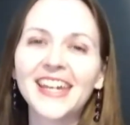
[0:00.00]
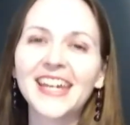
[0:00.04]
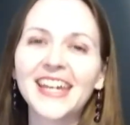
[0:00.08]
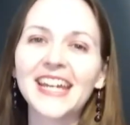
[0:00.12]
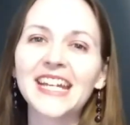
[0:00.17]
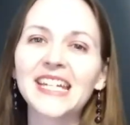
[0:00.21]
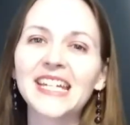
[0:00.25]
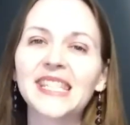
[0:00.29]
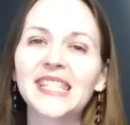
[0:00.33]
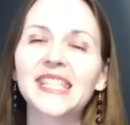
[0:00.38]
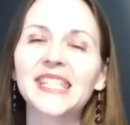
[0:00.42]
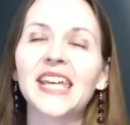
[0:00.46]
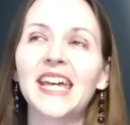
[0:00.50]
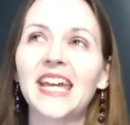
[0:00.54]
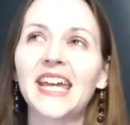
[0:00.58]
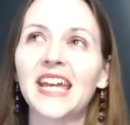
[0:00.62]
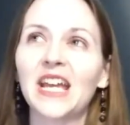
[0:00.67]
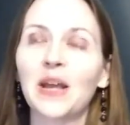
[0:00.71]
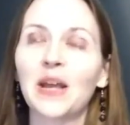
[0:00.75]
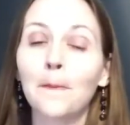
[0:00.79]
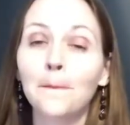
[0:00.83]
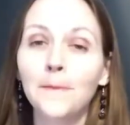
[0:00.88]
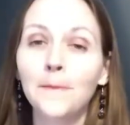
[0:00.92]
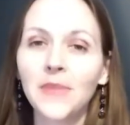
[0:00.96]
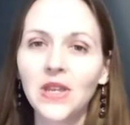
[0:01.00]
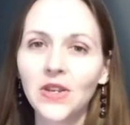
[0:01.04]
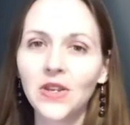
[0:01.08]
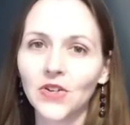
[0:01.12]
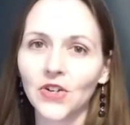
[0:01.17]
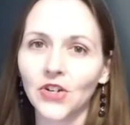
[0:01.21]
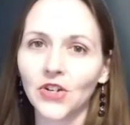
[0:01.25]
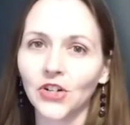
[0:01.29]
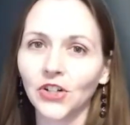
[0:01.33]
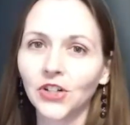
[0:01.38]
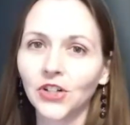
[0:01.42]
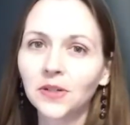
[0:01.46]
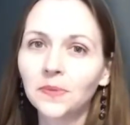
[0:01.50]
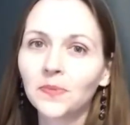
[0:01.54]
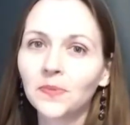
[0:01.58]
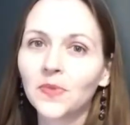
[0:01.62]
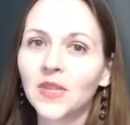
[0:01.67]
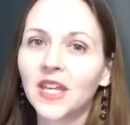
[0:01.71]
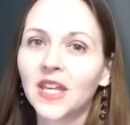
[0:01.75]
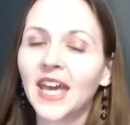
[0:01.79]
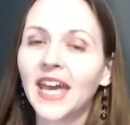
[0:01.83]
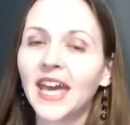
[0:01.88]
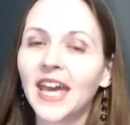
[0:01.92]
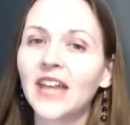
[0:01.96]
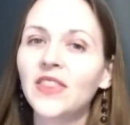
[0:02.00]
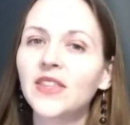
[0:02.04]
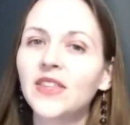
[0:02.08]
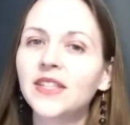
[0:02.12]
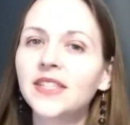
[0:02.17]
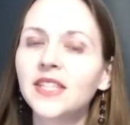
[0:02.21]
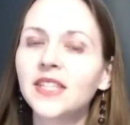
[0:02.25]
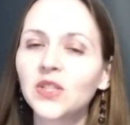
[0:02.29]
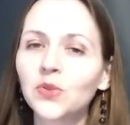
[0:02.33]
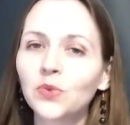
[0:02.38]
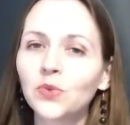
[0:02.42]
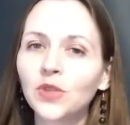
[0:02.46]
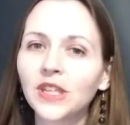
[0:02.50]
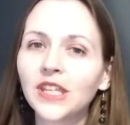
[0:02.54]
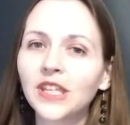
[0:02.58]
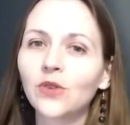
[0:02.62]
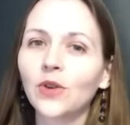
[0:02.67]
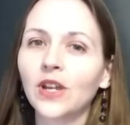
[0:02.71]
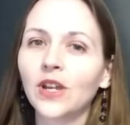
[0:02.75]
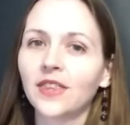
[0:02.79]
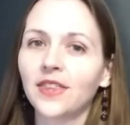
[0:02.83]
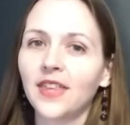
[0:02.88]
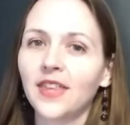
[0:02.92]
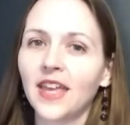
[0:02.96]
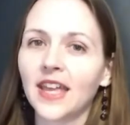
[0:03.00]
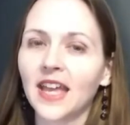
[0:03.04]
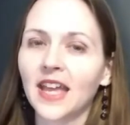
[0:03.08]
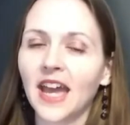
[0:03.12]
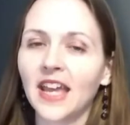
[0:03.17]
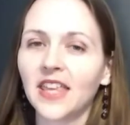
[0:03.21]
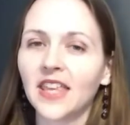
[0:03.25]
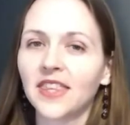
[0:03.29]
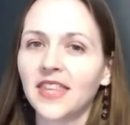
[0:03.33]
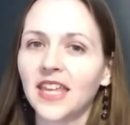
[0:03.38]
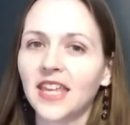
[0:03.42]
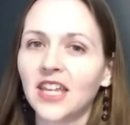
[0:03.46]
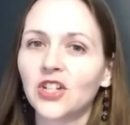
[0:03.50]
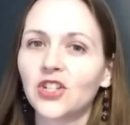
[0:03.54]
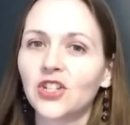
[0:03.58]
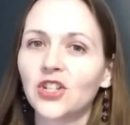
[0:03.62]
It's a mirror, And this is a really great thing, I think,